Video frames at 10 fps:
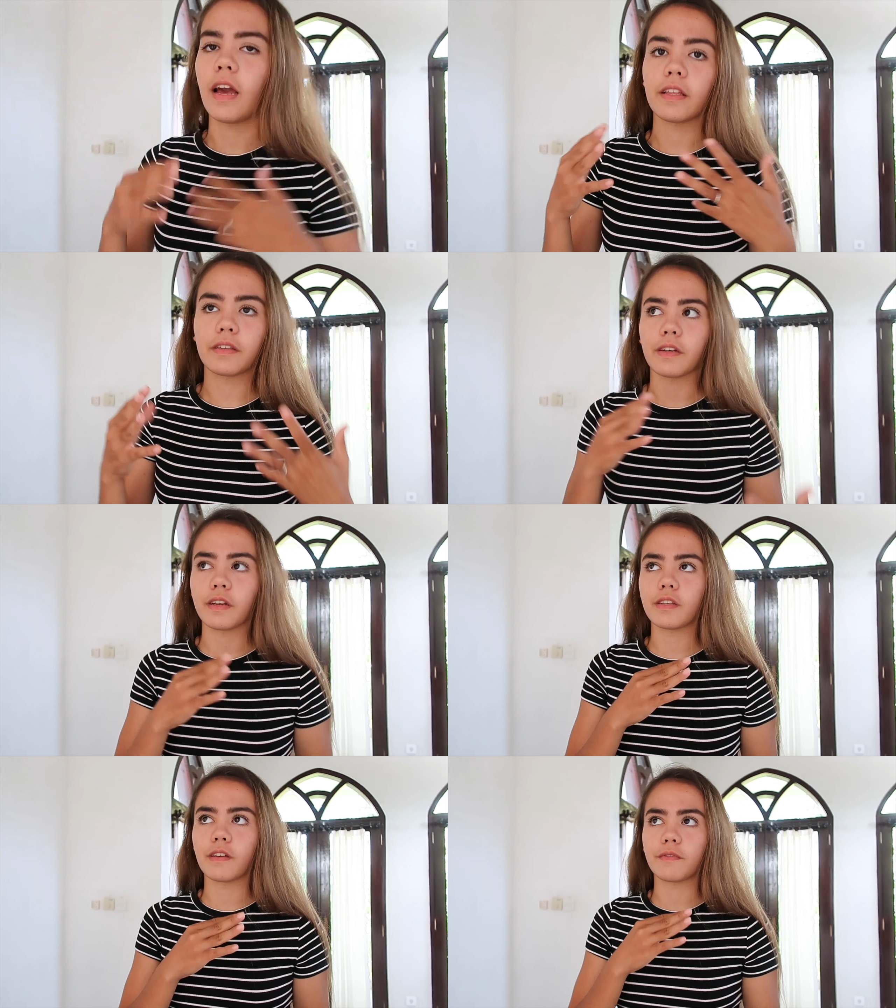And
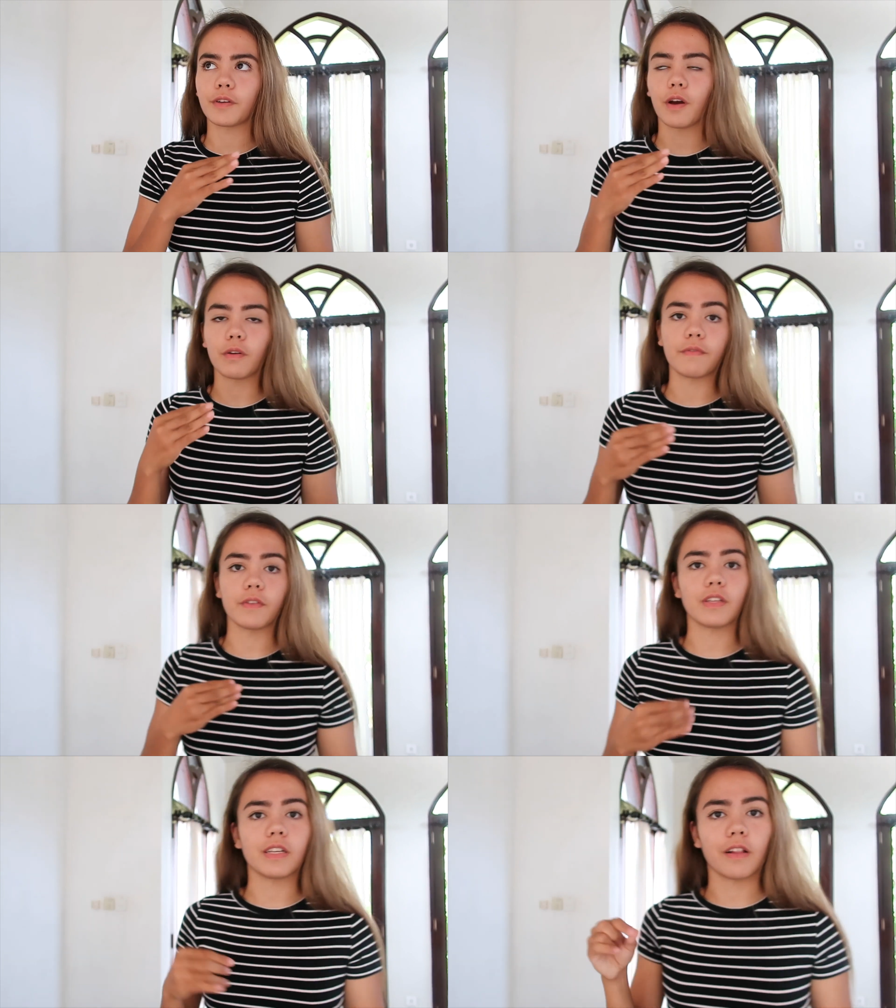studies have shown, if
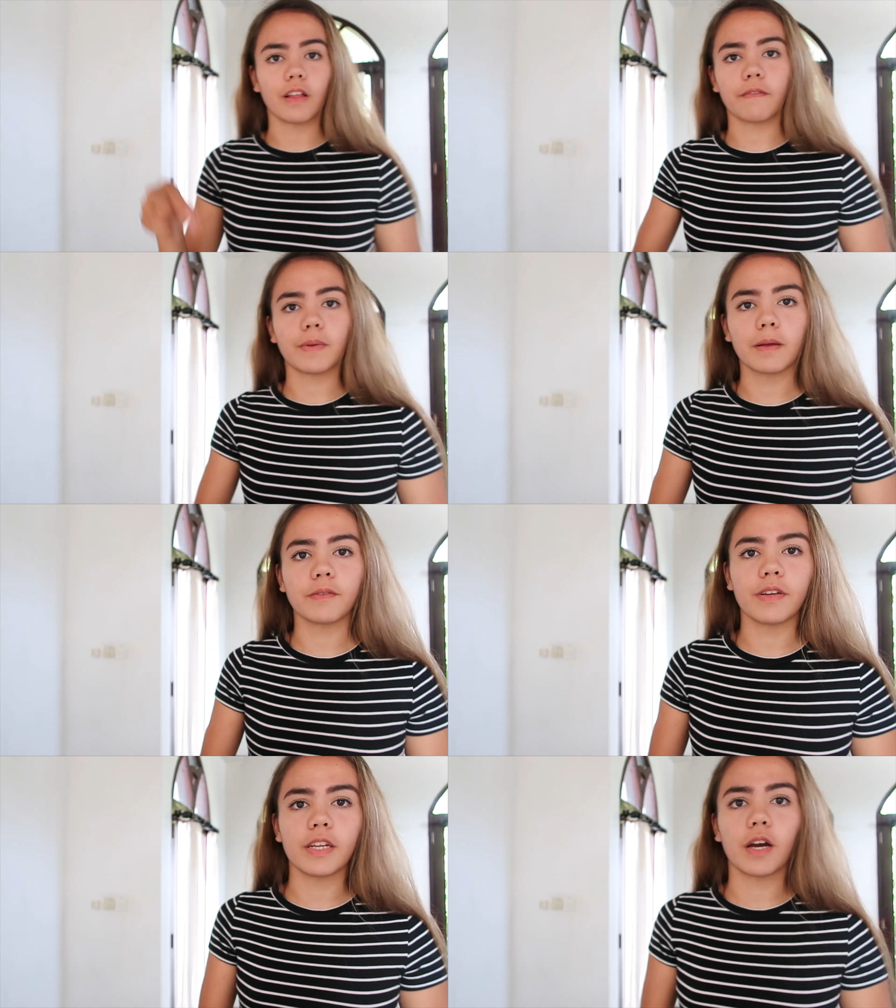you've seen Ali
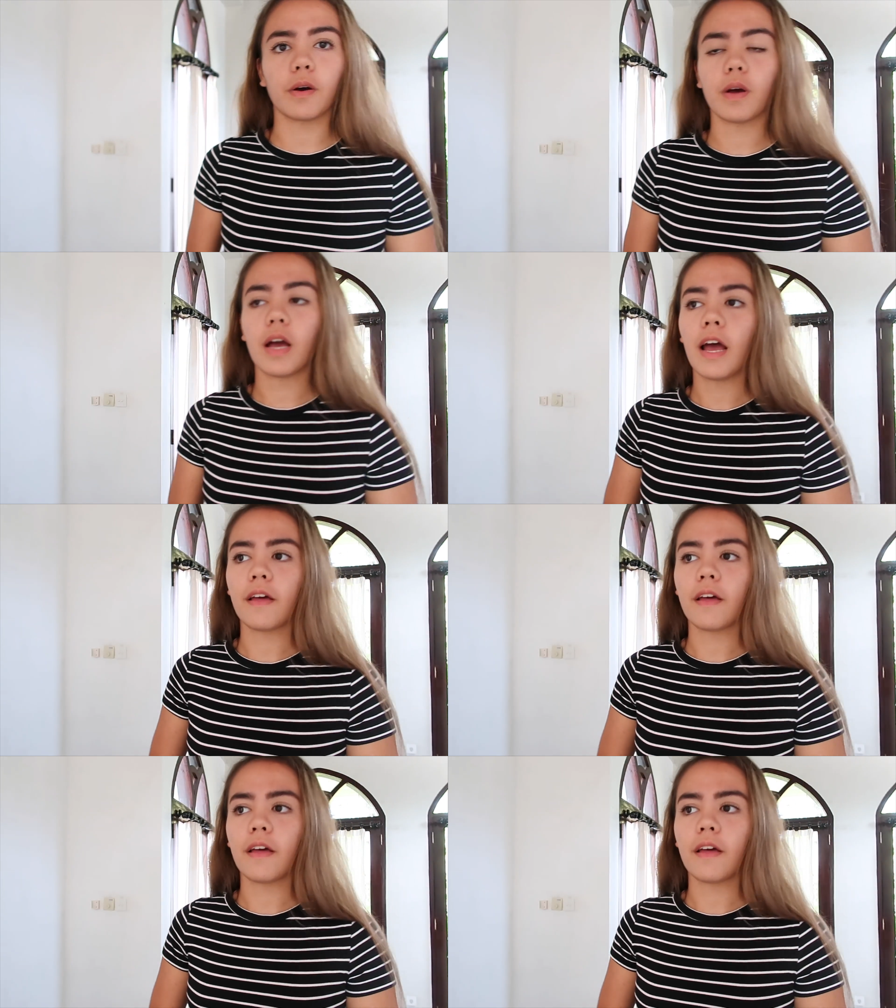Abdaal's video,